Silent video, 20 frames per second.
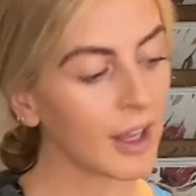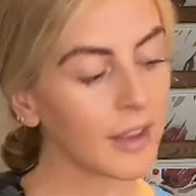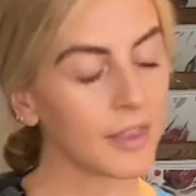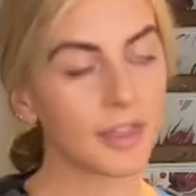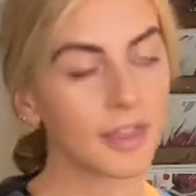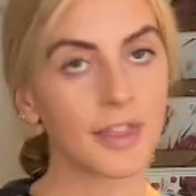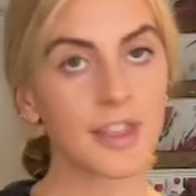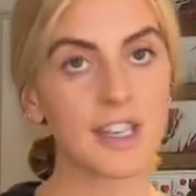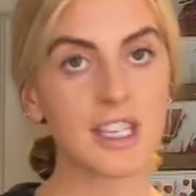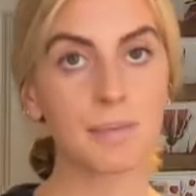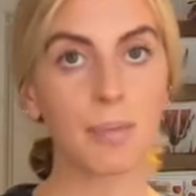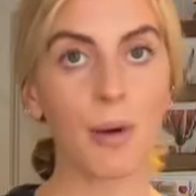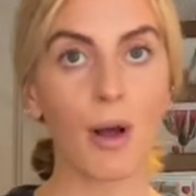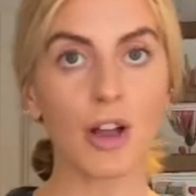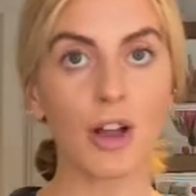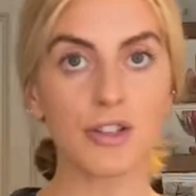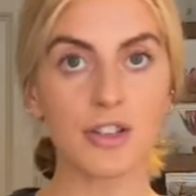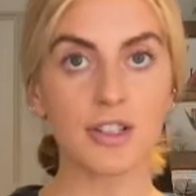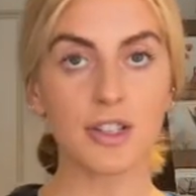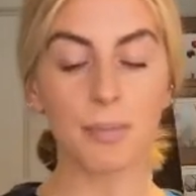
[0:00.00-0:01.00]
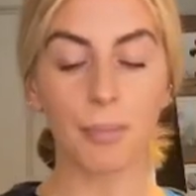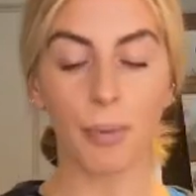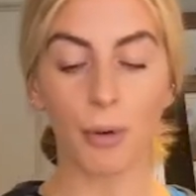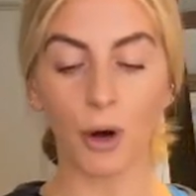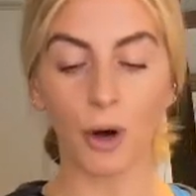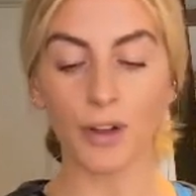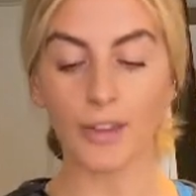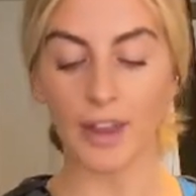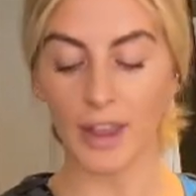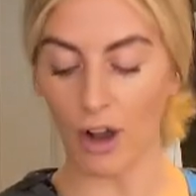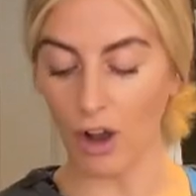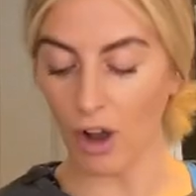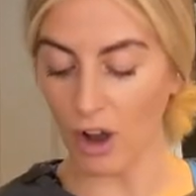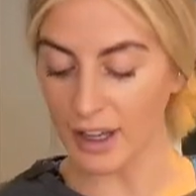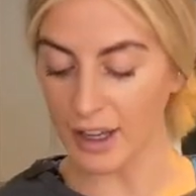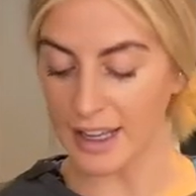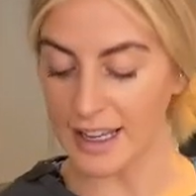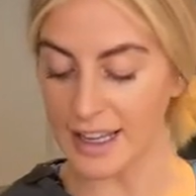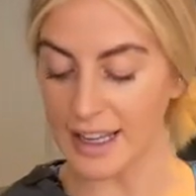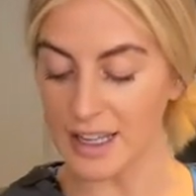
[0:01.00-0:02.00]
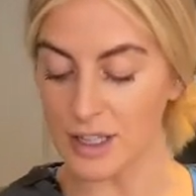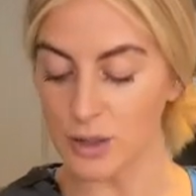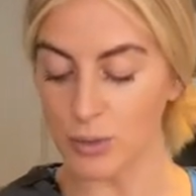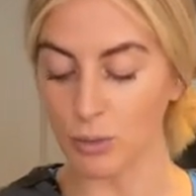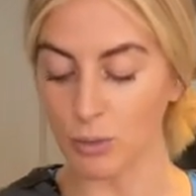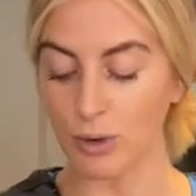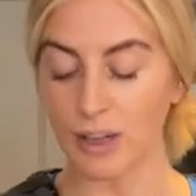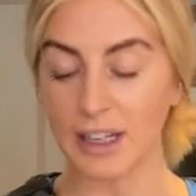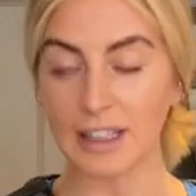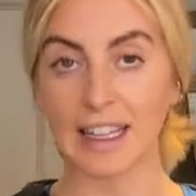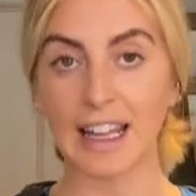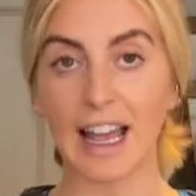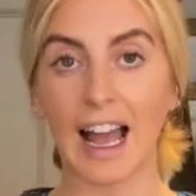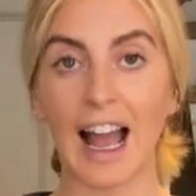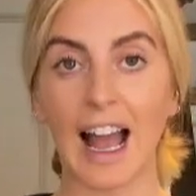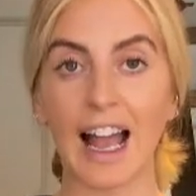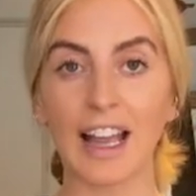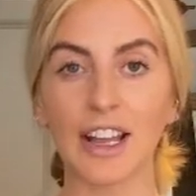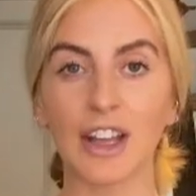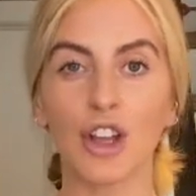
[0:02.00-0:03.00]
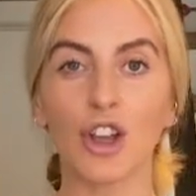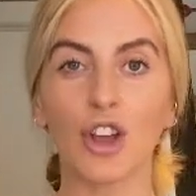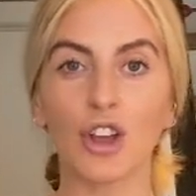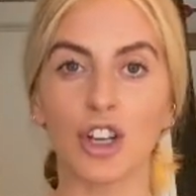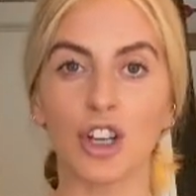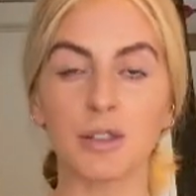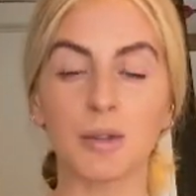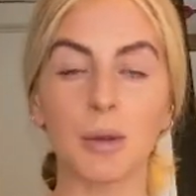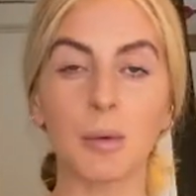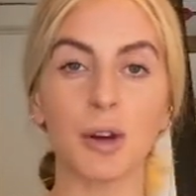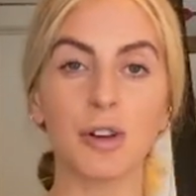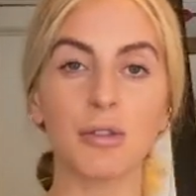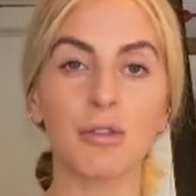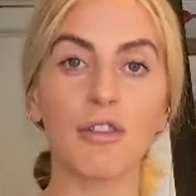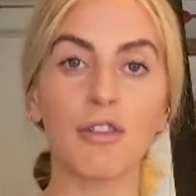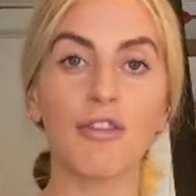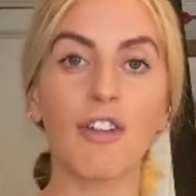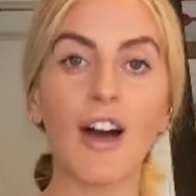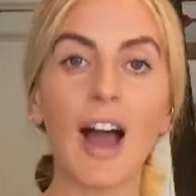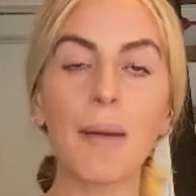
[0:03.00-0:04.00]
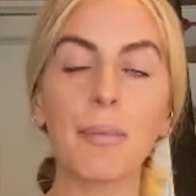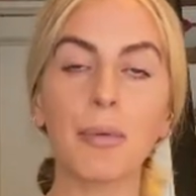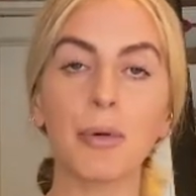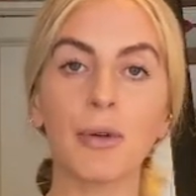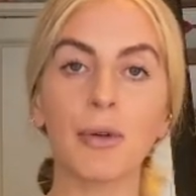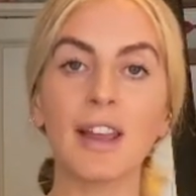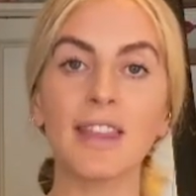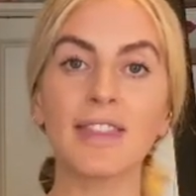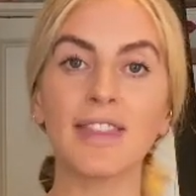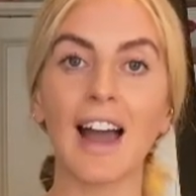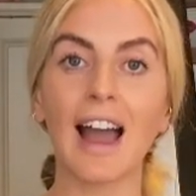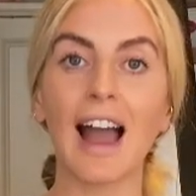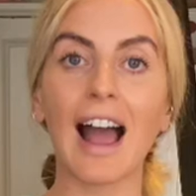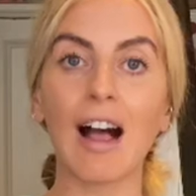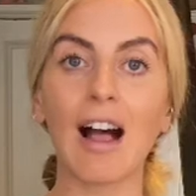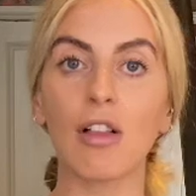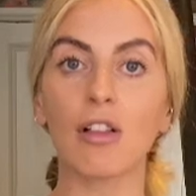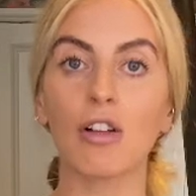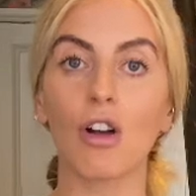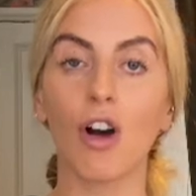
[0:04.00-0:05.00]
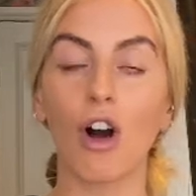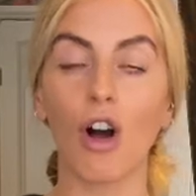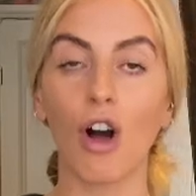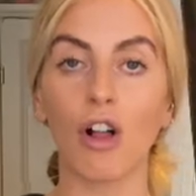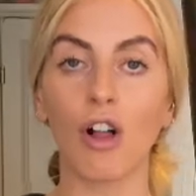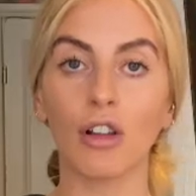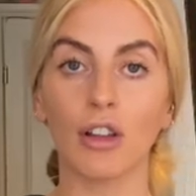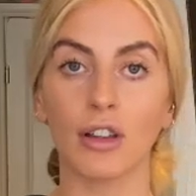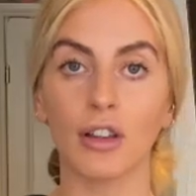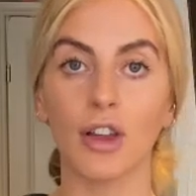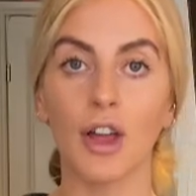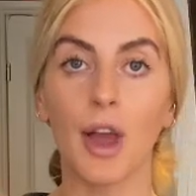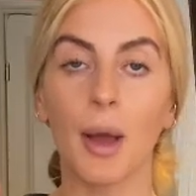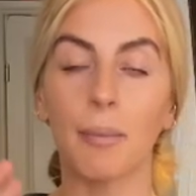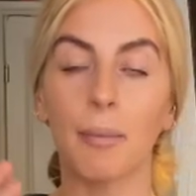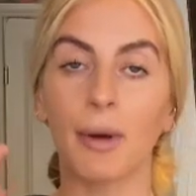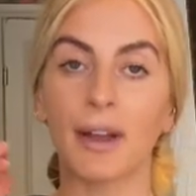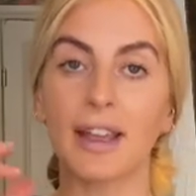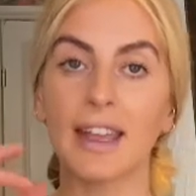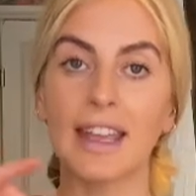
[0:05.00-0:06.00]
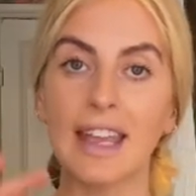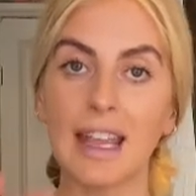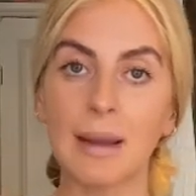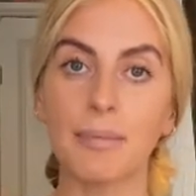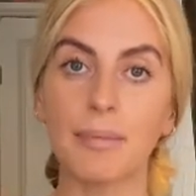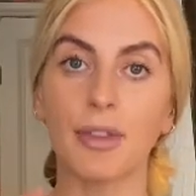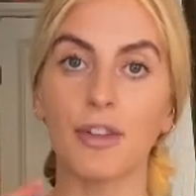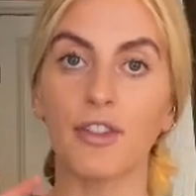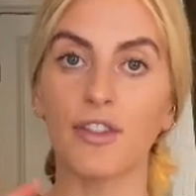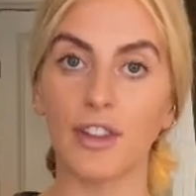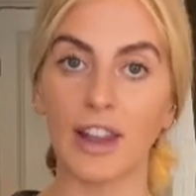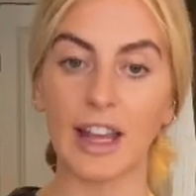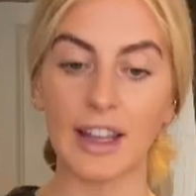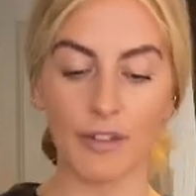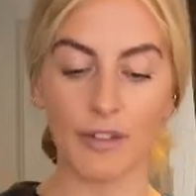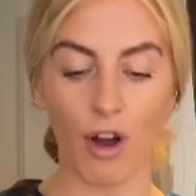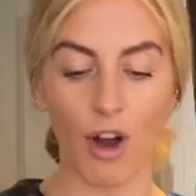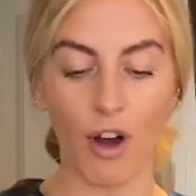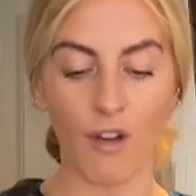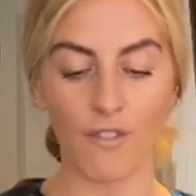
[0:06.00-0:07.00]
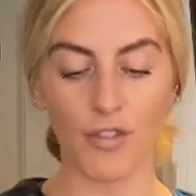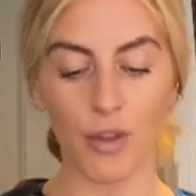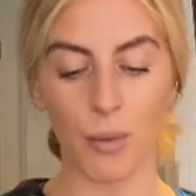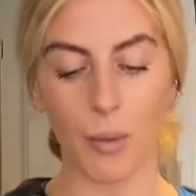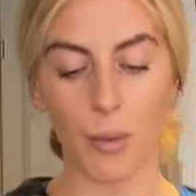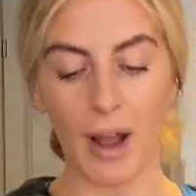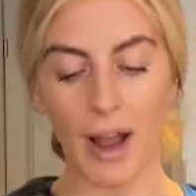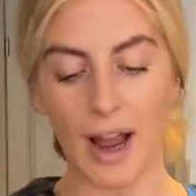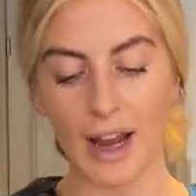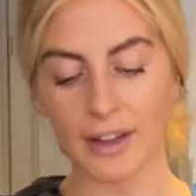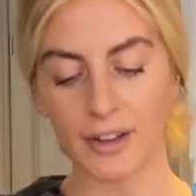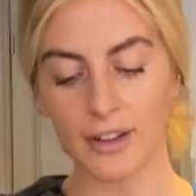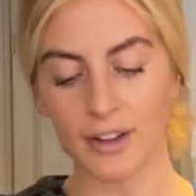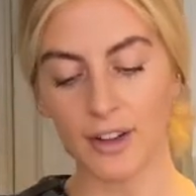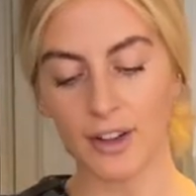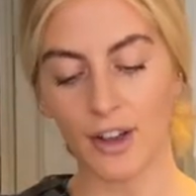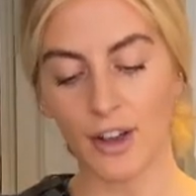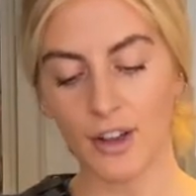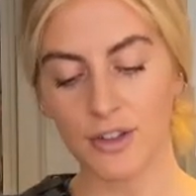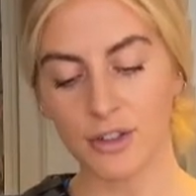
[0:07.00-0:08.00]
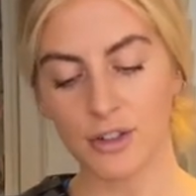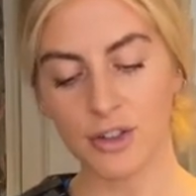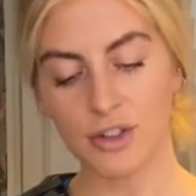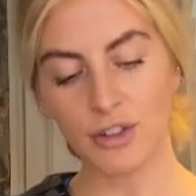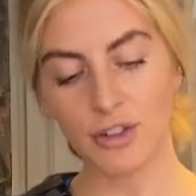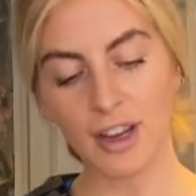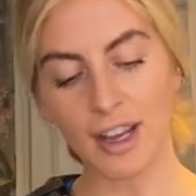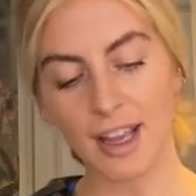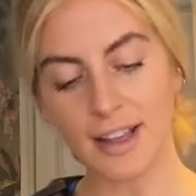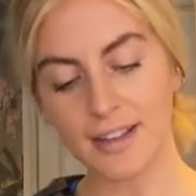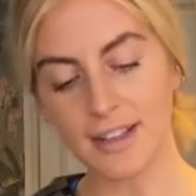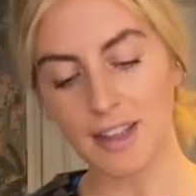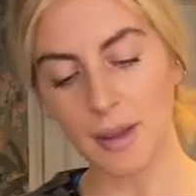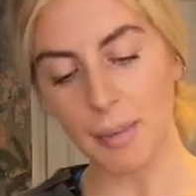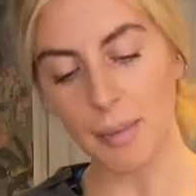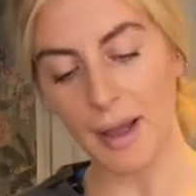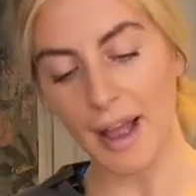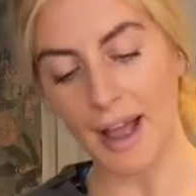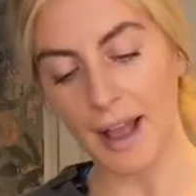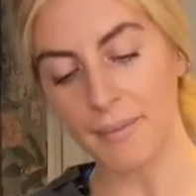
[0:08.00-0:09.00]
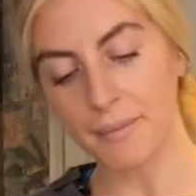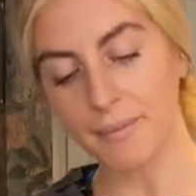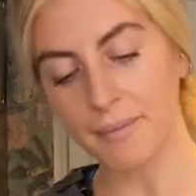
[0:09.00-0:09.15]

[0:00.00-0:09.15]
This part is just important that our heat is really high because we want to evaporate that alcohol but keep the flavour of the wine. So straight into the pan.